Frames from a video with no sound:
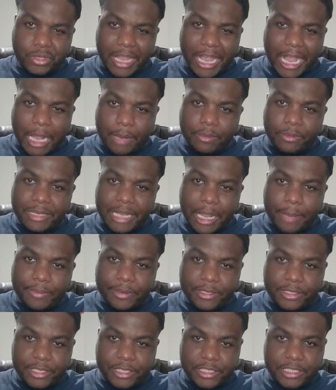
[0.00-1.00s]
album not
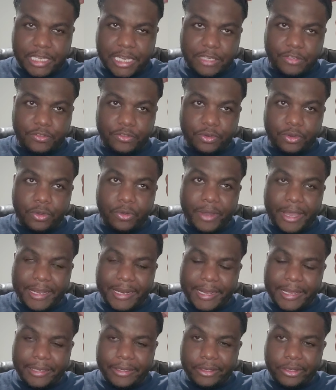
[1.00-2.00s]
being successful, and
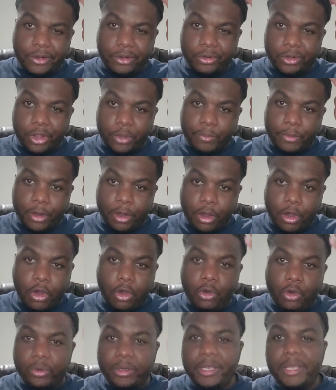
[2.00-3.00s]
then lo and
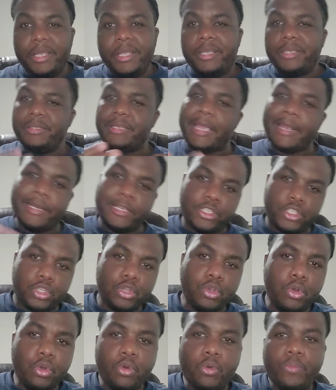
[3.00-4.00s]
behold,
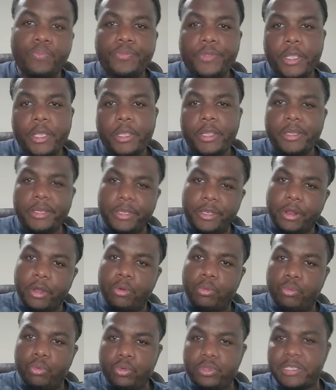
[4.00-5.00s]
92.
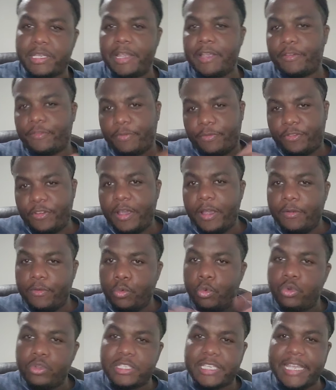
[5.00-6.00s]

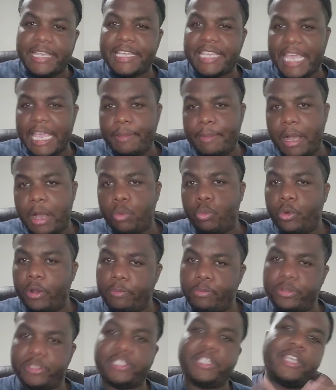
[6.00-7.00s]
Wu-Tang came out with
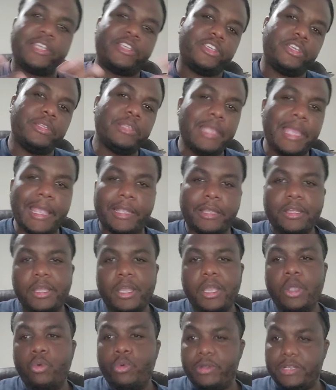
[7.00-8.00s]
Protect Your Neck,
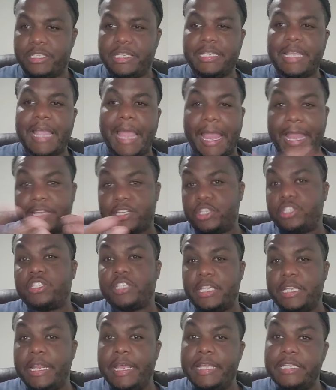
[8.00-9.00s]
which actually
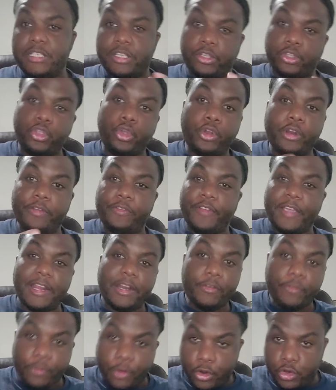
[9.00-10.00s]
today is the 30th
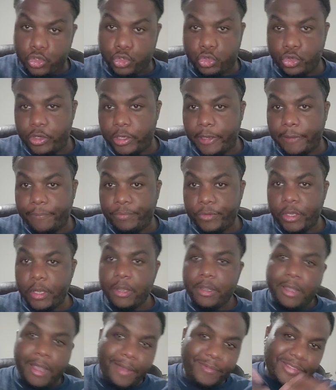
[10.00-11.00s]
anniversary
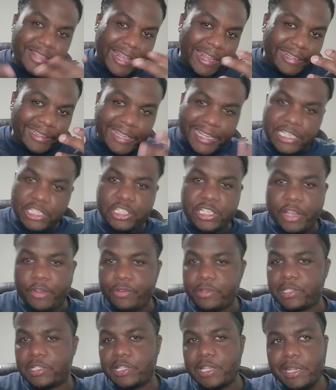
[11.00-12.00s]
of that
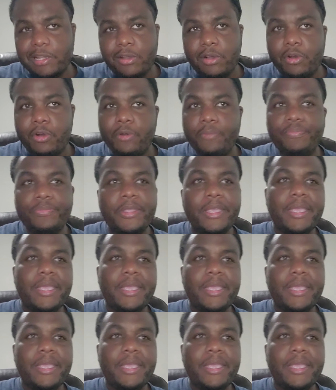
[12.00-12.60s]
legendary single.